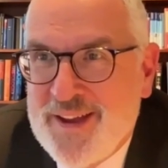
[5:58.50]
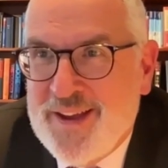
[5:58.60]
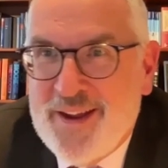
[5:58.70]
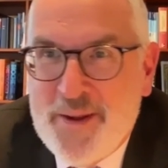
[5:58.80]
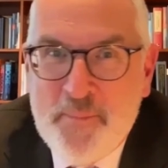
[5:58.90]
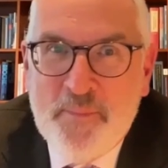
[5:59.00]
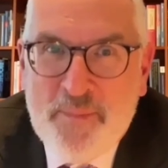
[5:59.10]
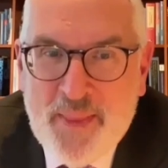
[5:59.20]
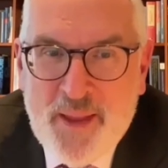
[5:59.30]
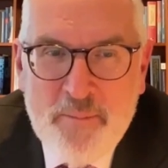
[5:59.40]

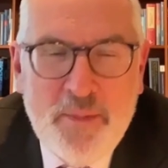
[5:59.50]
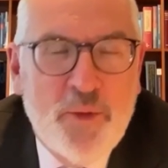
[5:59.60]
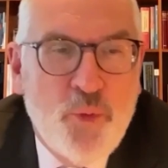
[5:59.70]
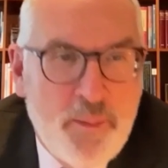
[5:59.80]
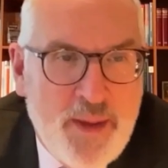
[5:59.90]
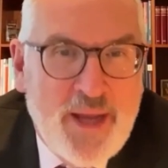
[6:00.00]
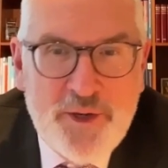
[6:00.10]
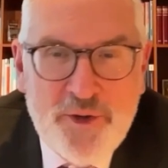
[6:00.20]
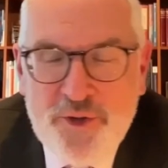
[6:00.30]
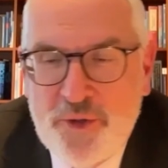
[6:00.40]
But we
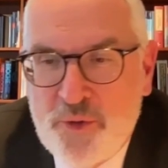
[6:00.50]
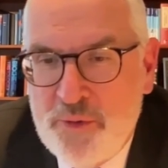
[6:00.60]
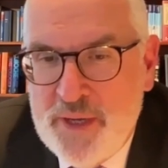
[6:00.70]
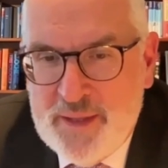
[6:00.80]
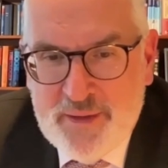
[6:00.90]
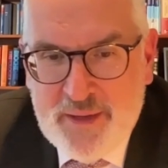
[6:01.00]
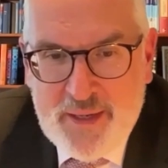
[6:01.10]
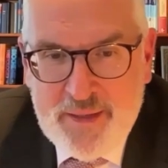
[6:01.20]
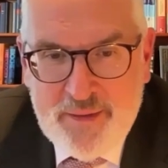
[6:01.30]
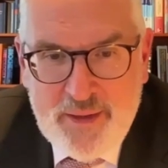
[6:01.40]
managed to do it,
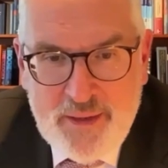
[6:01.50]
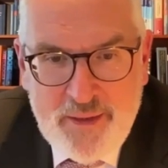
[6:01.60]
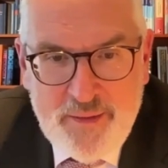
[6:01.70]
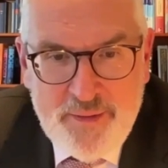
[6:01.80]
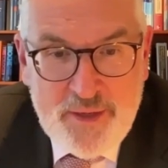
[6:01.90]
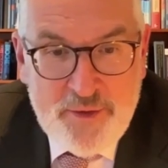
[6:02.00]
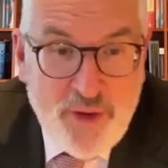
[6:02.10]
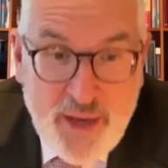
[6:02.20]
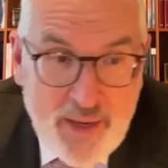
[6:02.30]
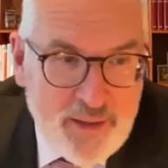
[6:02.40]
and the
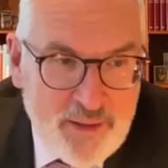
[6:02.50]
trial